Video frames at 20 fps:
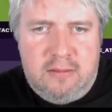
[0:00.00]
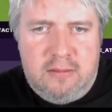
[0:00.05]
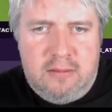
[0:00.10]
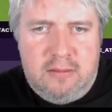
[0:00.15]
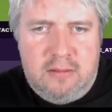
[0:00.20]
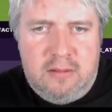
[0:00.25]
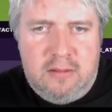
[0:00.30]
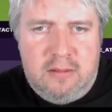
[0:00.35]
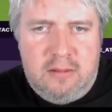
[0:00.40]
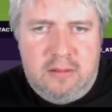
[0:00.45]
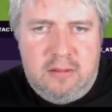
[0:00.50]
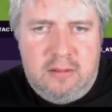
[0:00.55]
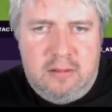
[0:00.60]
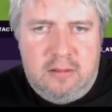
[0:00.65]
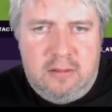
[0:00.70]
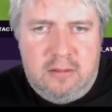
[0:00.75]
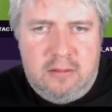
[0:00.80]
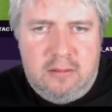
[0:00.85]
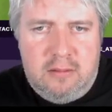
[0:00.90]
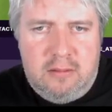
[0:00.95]

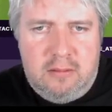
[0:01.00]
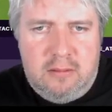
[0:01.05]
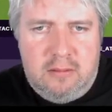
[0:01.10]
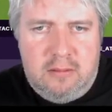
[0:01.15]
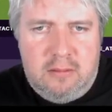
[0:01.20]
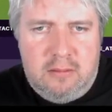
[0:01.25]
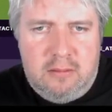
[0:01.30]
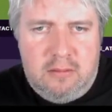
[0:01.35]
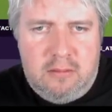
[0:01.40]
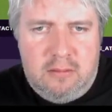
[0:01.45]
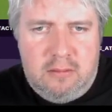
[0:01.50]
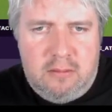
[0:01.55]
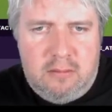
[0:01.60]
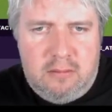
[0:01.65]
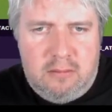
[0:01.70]
No one is speaking in this clip.